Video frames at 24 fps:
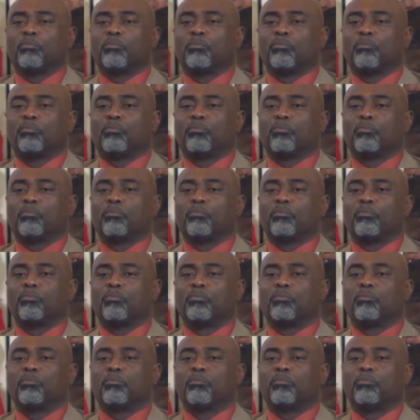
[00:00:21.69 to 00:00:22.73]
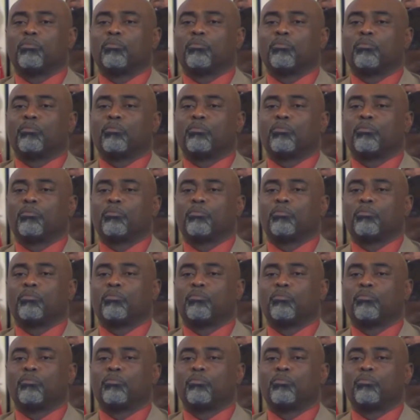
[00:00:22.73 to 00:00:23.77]

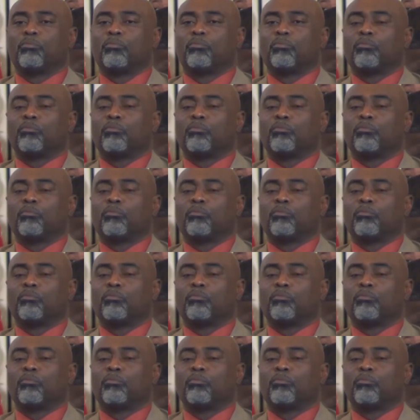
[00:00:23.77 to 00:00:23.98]
The person shown says nothing.